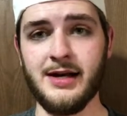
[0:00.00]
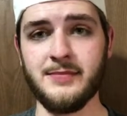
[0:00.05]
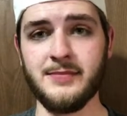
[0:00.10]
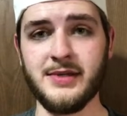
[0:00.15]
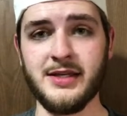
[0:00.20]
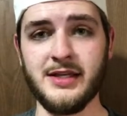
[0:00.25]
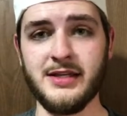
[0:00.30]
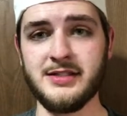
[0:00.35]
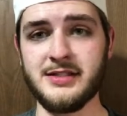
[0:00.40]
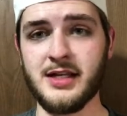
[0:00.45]

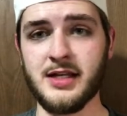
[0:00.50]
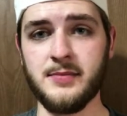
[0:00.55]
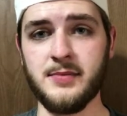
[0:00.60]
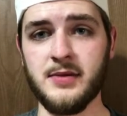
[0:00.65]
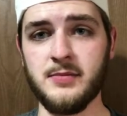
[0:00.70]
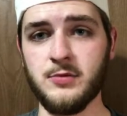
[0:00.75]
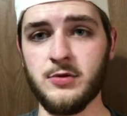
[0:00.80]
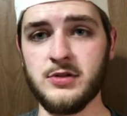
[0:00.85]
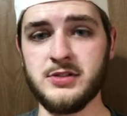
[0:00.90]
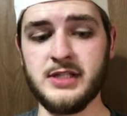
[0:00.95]
He is going to be
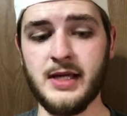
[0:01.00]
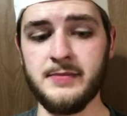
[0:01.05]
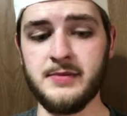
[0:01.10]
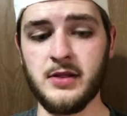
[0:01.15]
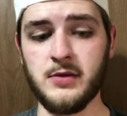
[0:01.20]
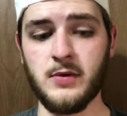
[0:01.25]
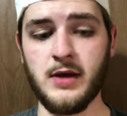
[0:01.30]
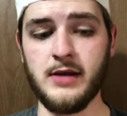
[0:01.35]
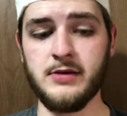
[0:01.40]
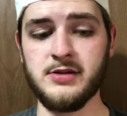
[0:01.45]
more depth
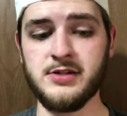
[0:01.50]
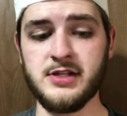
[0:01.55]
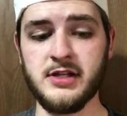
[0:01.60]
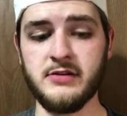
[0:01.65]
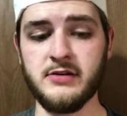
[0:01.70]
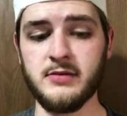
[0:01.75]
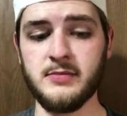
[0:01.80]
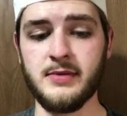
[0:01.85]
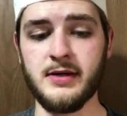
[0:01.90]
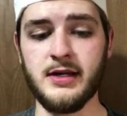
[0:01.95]
at wide
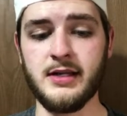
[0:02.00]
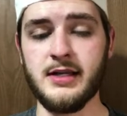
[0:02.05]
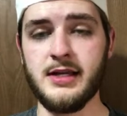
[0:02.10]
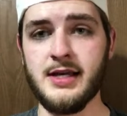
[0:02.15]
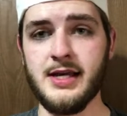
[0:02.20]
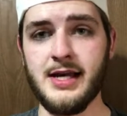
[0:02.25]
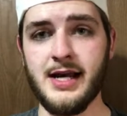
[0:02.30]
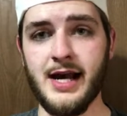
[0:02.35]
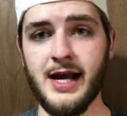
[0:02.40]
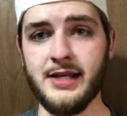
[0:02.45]
receiver, but
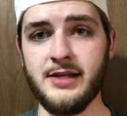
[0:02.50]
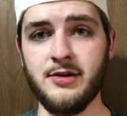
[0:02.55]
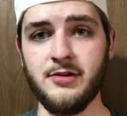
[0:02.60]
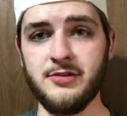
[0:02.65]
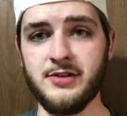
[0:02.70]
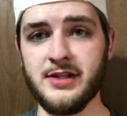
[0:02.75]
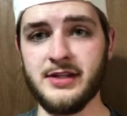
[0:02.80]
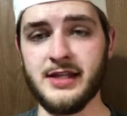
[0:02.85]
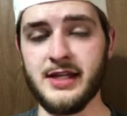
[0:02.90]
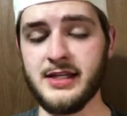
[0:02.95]
I don't
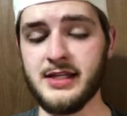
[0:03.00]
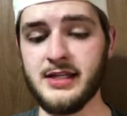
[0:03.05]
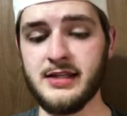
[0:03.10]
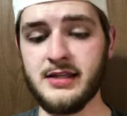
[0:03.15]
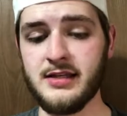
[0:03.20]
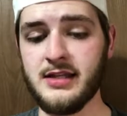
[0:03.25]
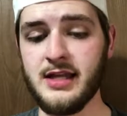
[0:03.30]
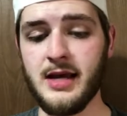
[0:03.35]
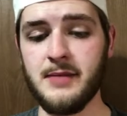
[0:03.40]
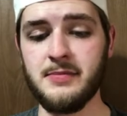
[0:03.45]
think they need the
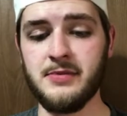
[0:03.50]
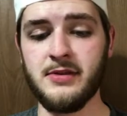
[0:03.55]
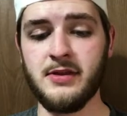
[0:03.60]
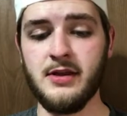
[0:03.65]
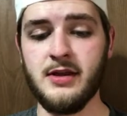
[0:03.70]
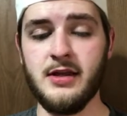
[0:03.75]
depth.